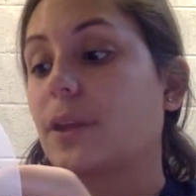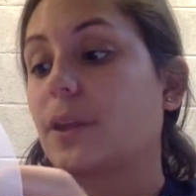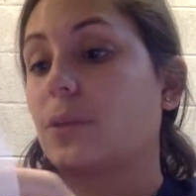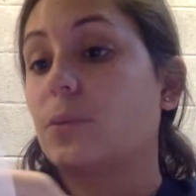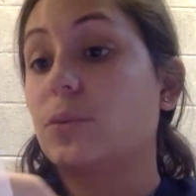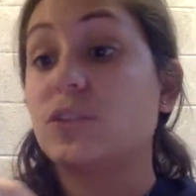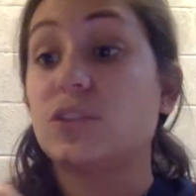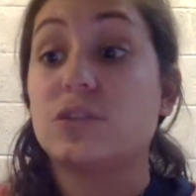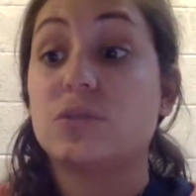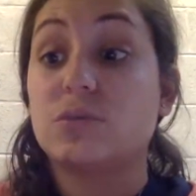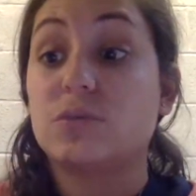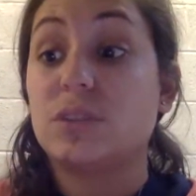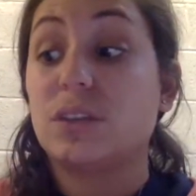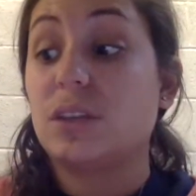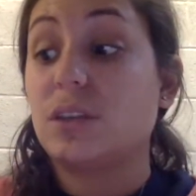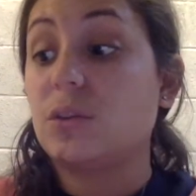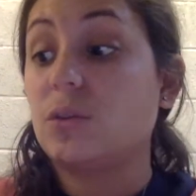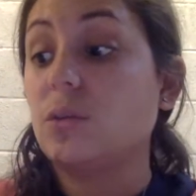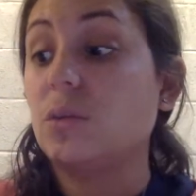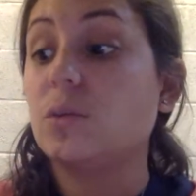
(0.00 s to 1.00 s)
Which is
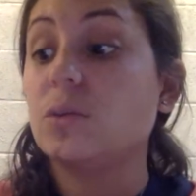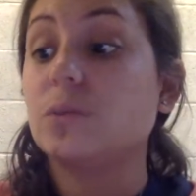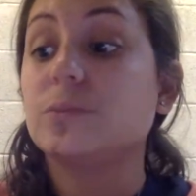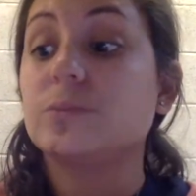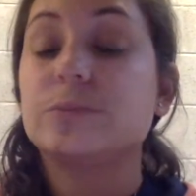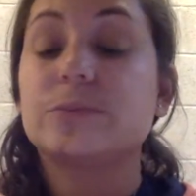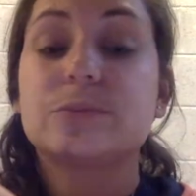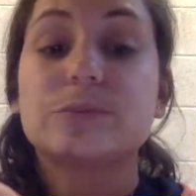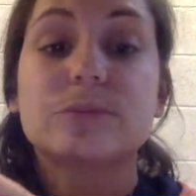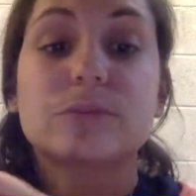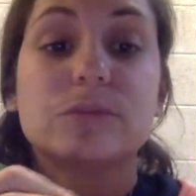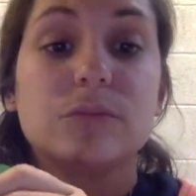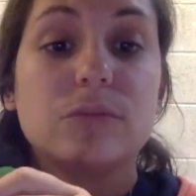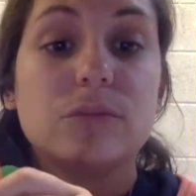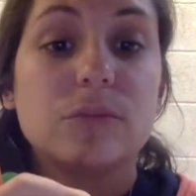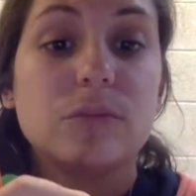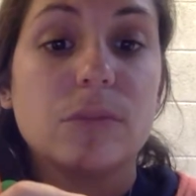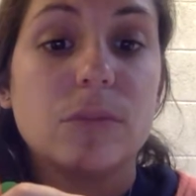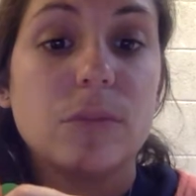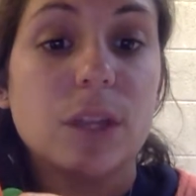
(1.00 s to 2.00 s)
really cool.
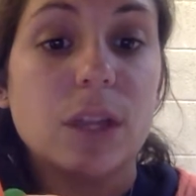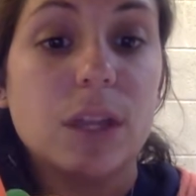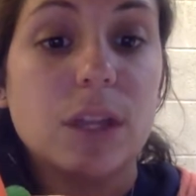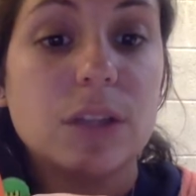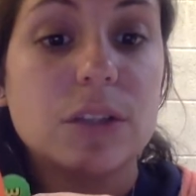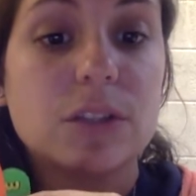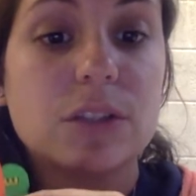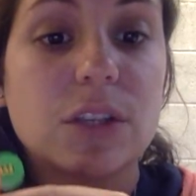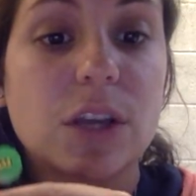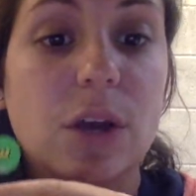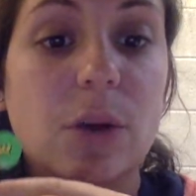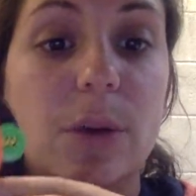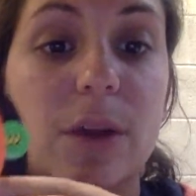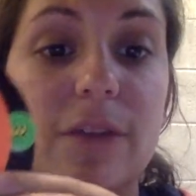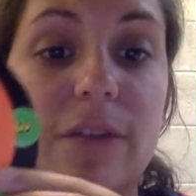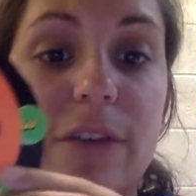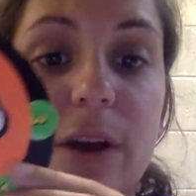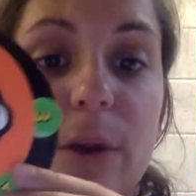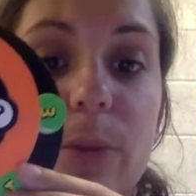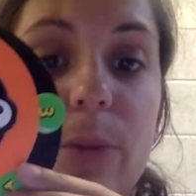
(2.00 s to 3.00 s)
So
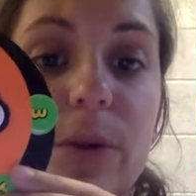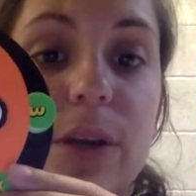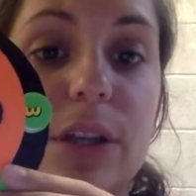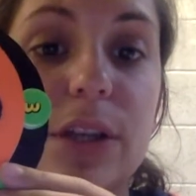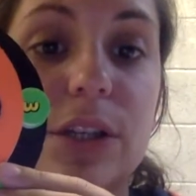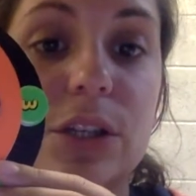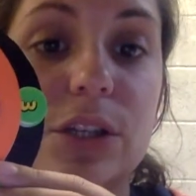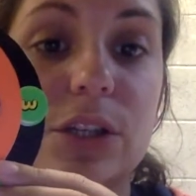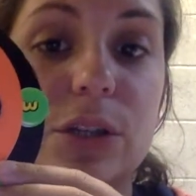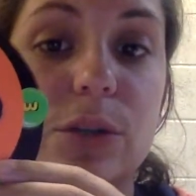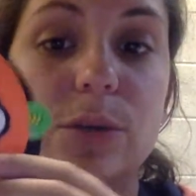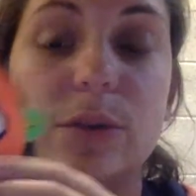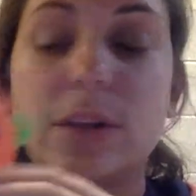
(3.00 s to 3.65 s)
if I wanted to do,